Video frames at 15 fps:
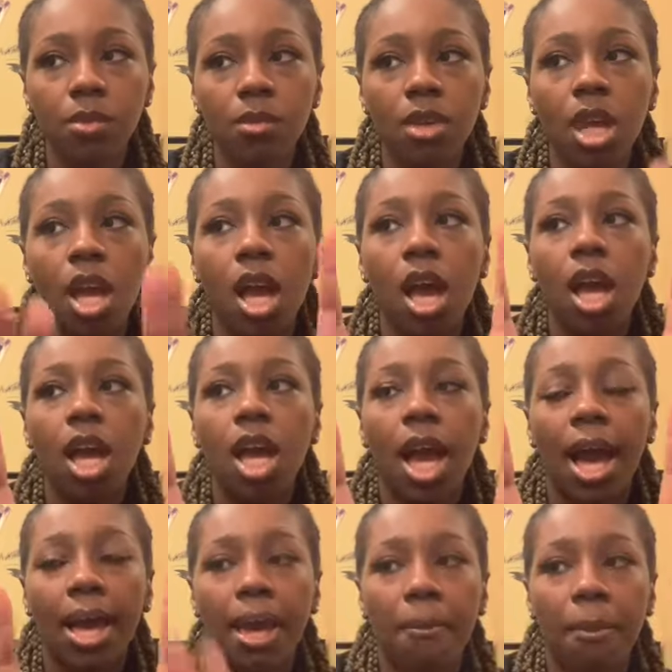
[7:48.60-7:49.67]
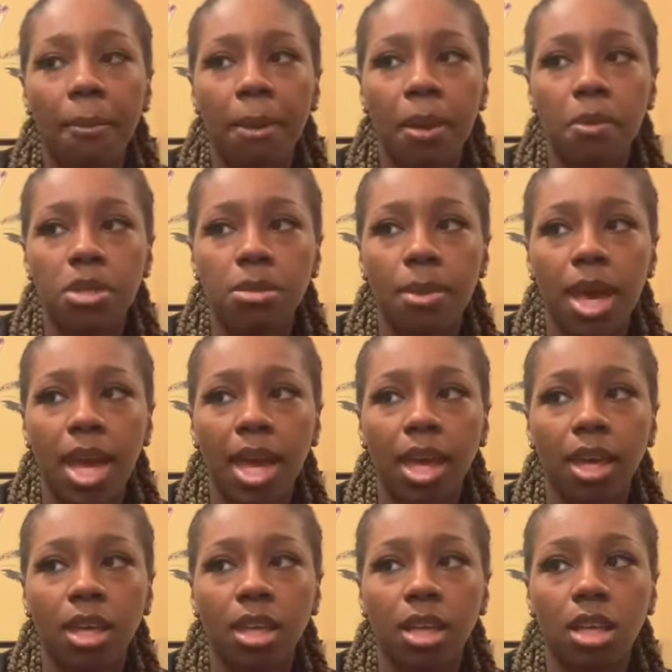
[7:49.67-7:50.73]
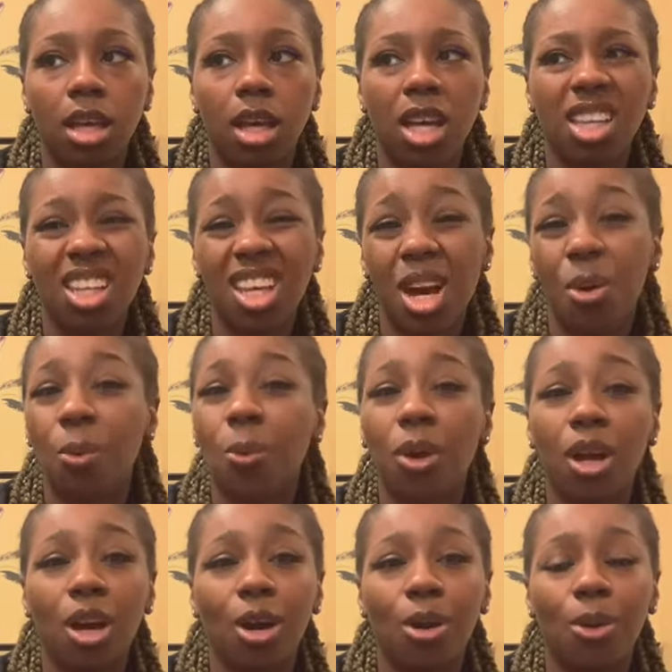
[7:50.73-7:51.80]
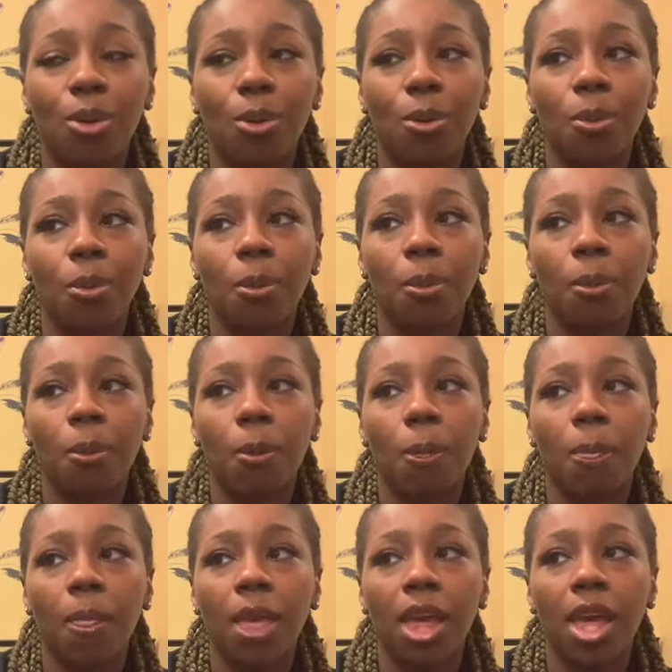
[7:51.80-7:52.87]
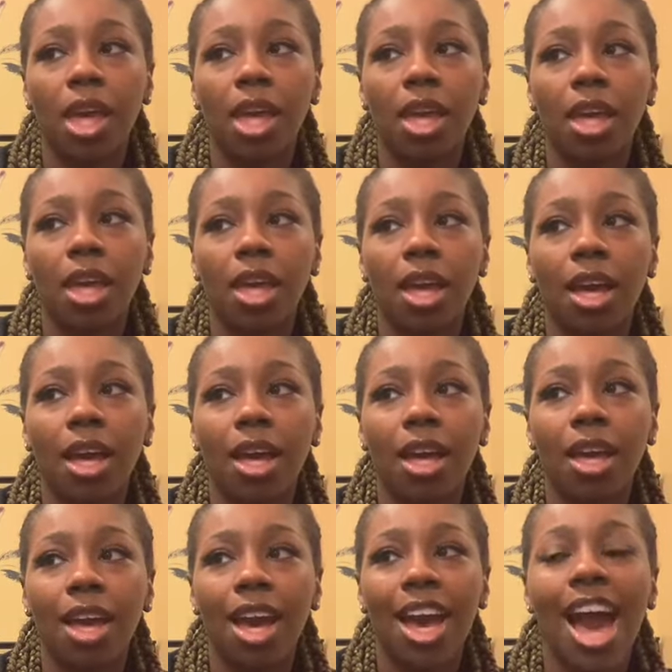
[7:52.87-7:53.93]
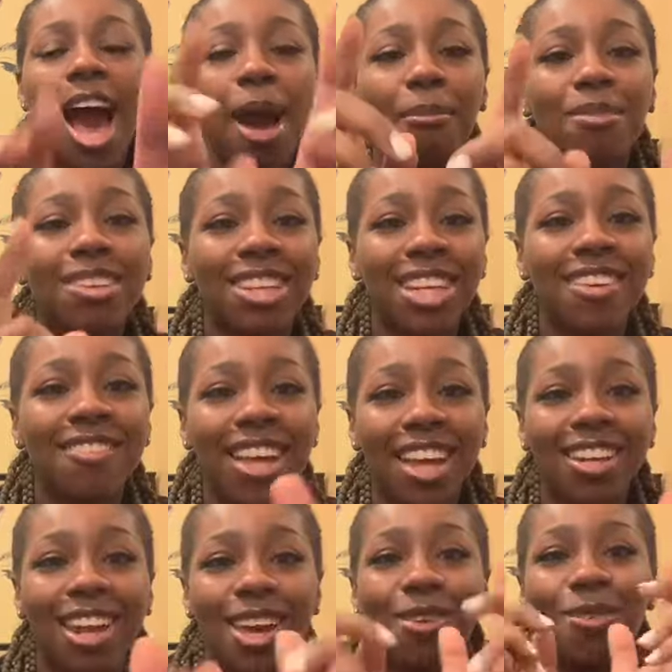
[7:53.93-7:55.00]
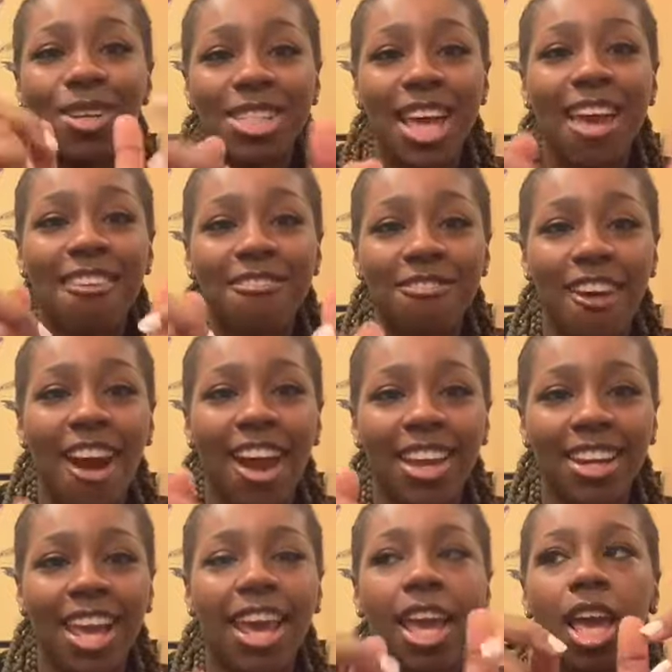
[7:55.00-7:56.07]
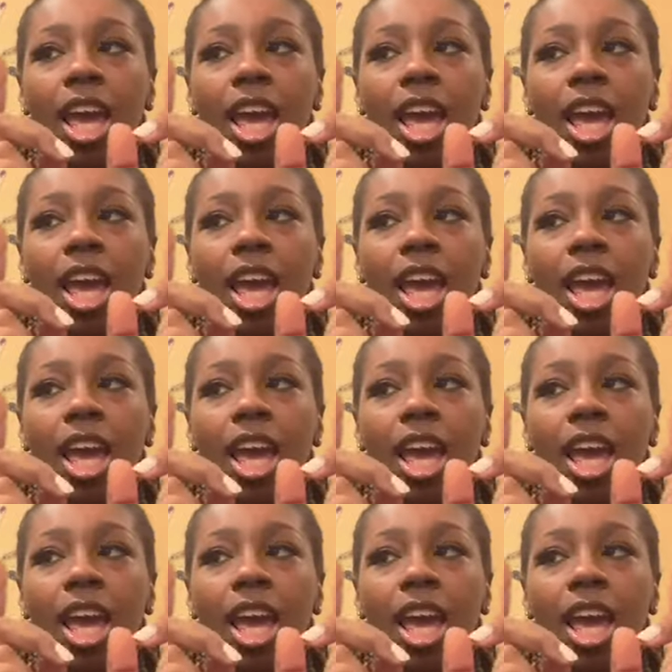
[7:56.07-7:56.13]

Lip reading: So I got my papers back. I think I went home, and I believe that day was a Friday.